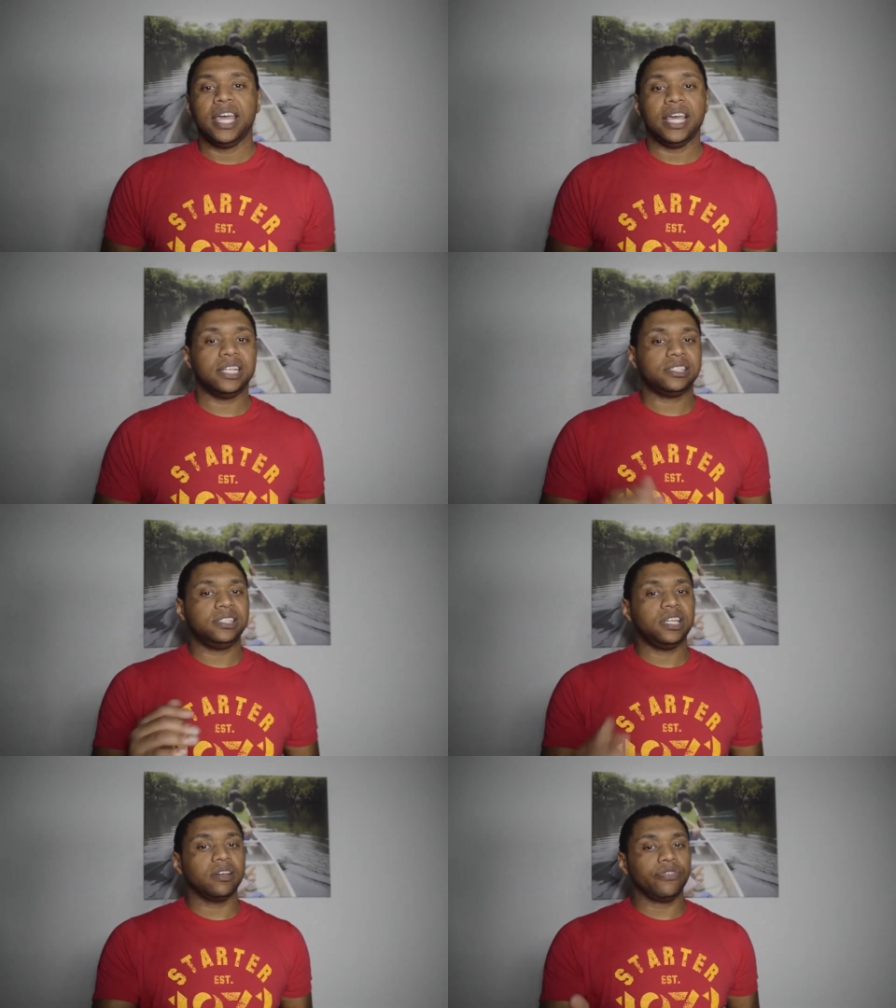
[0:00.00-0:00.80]
It's
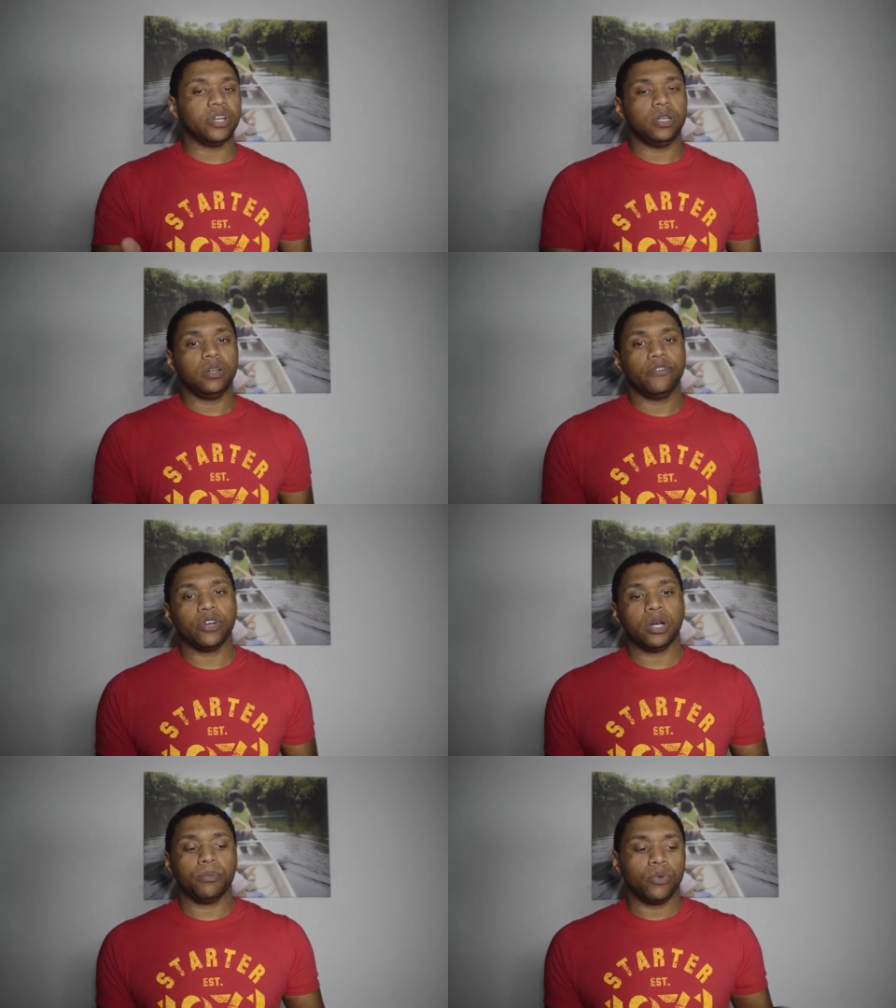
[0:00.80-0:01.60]
different
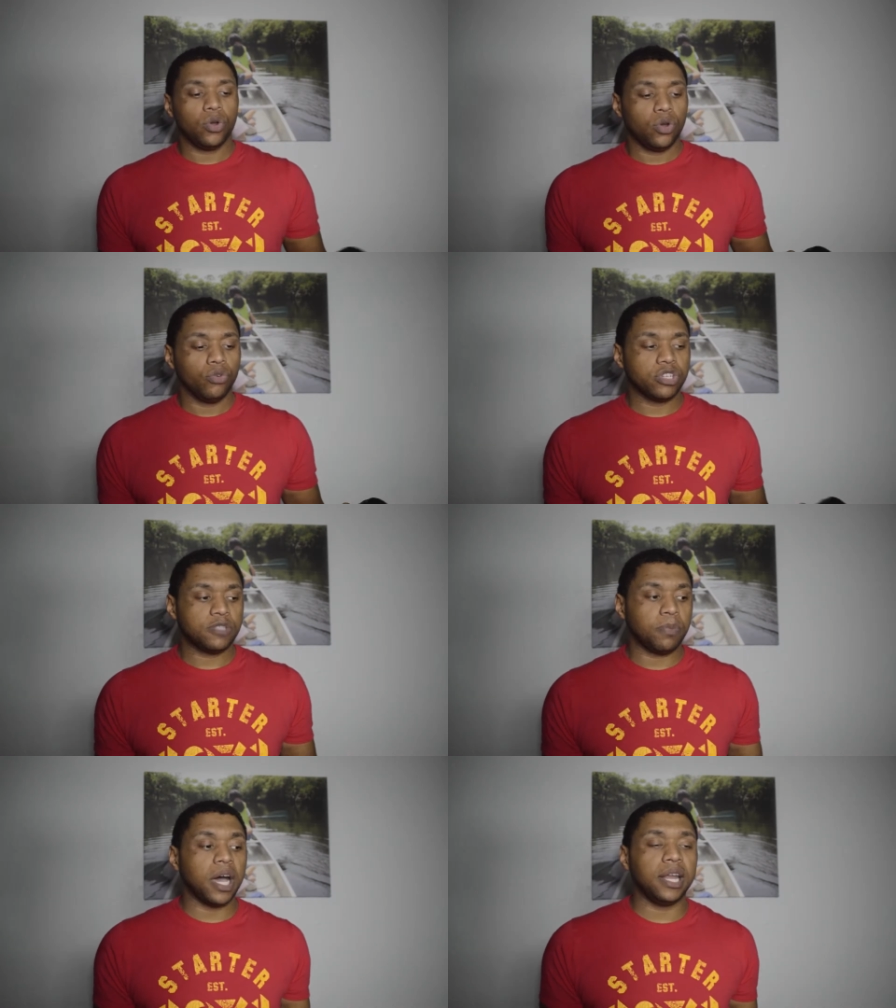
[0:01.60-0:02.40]
from
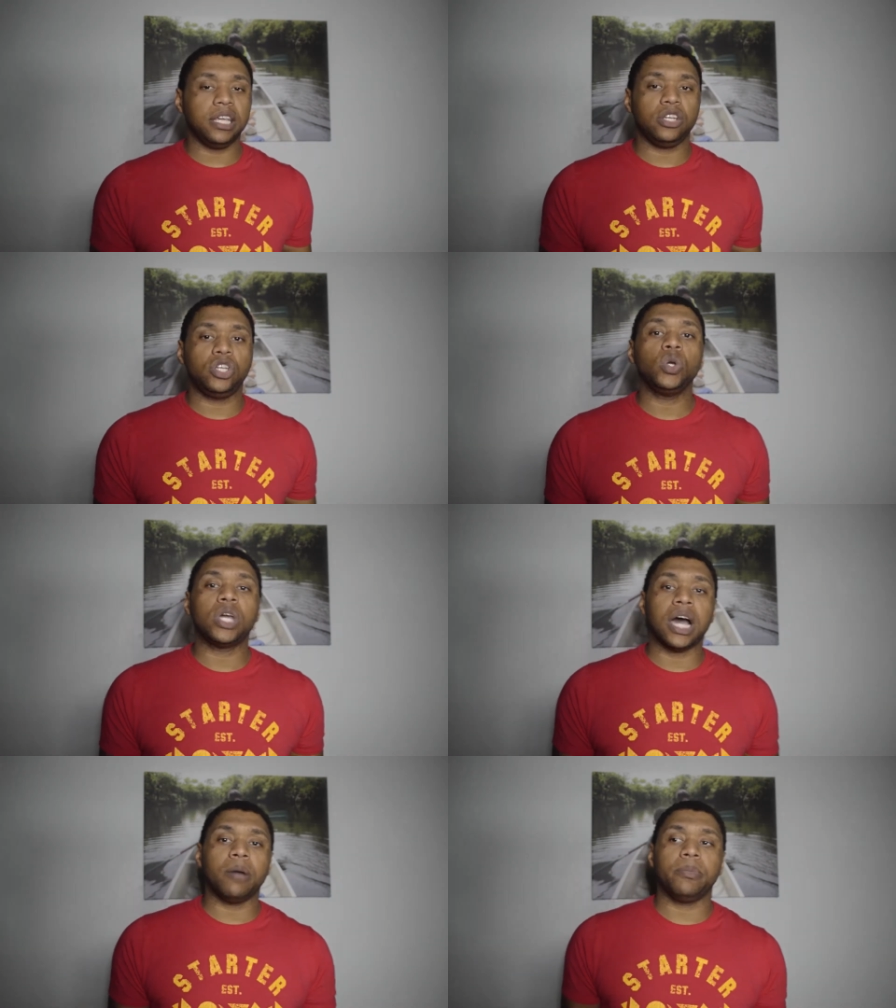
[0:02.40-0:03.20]
responding to
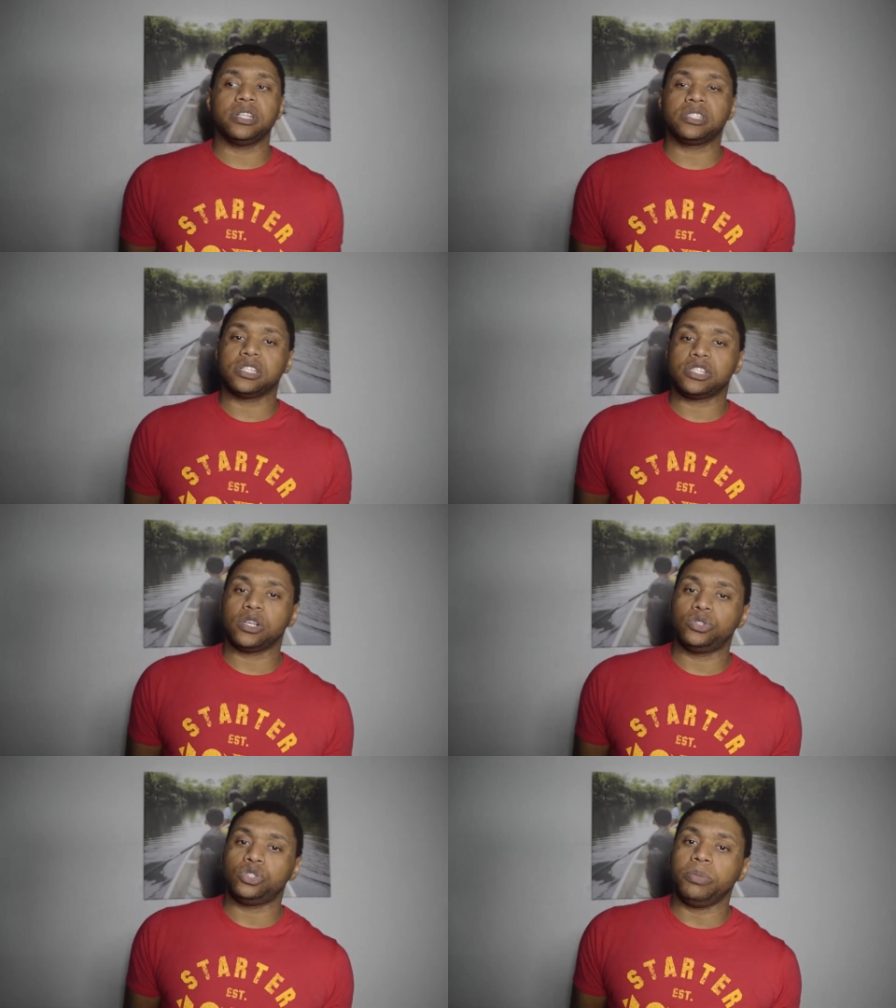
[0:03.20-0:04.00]
comments on
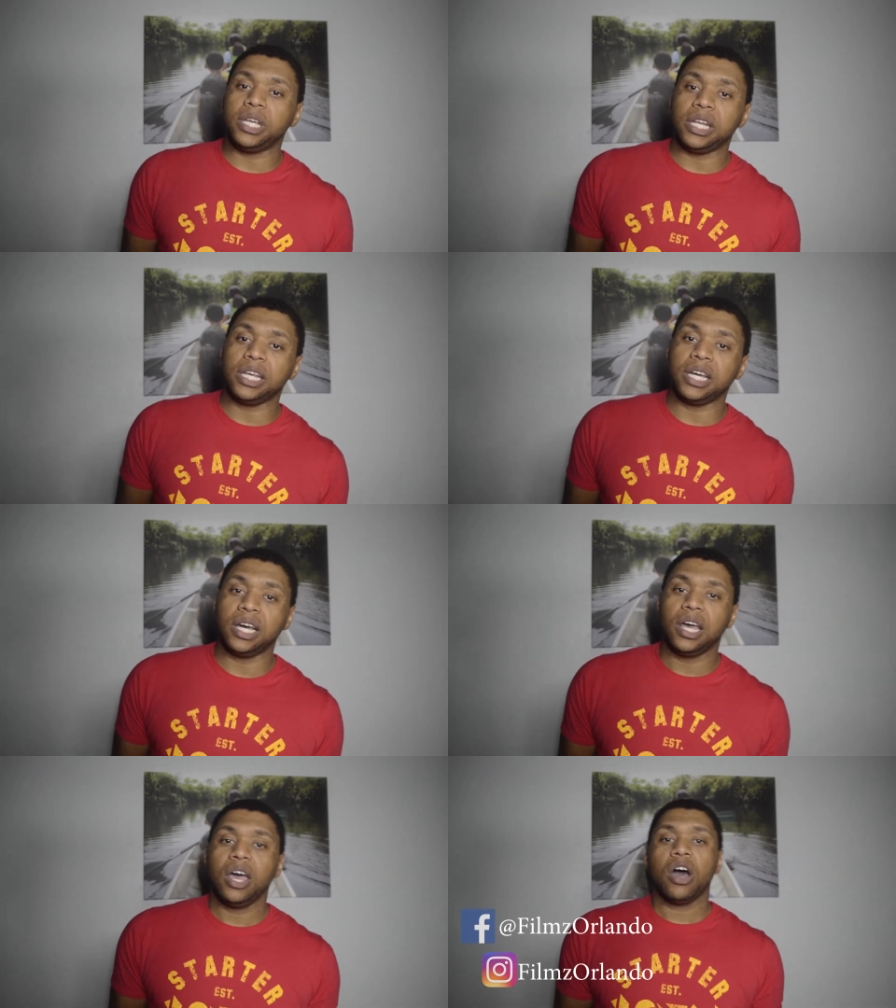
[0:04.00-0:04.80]
social media,